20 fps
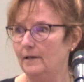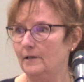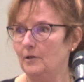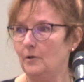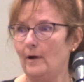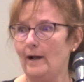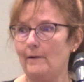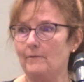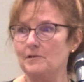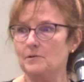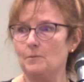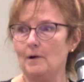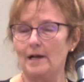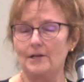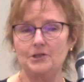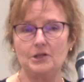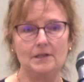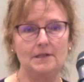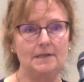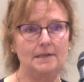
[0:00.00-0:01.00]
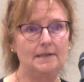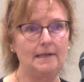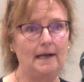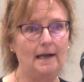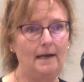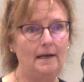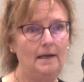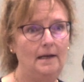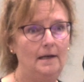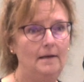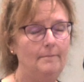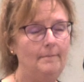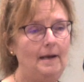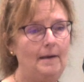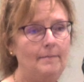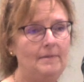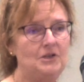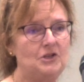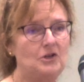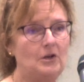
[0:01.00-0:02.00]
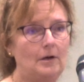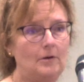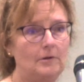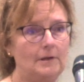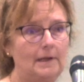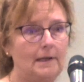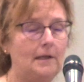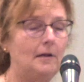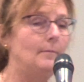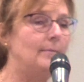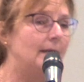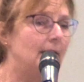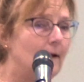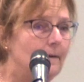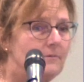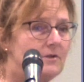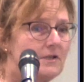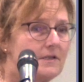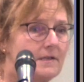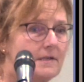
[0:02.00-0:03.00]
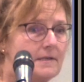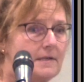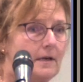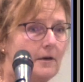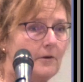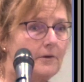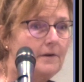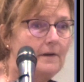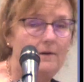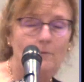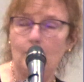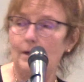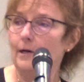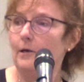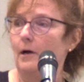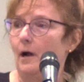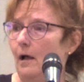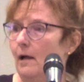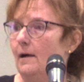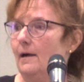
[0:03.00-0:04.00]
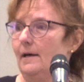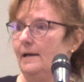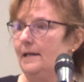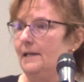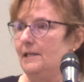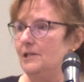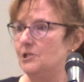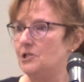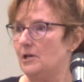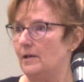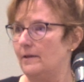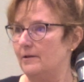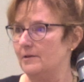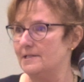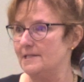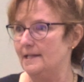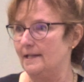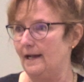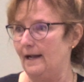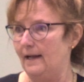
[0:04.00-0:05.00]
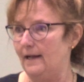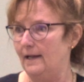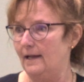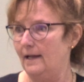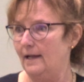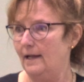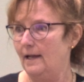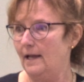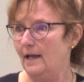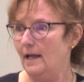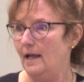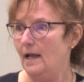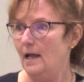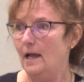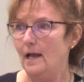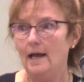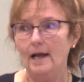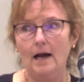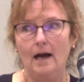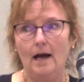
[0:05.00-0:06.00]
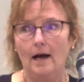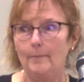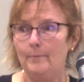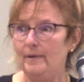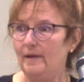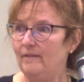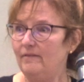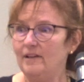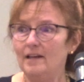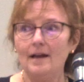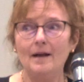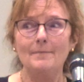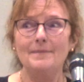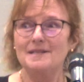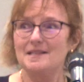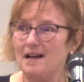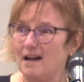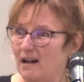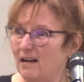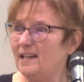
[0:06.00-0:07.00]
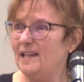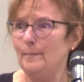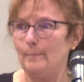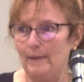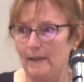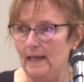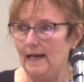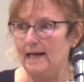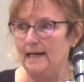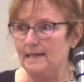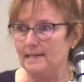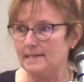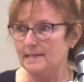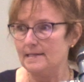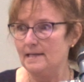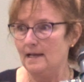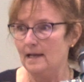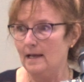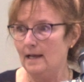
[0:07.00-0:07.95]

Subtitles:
I was watching today, made me shudder a little, but I'm just as guilty. We were all hugging each other today. PVM is a huggy place.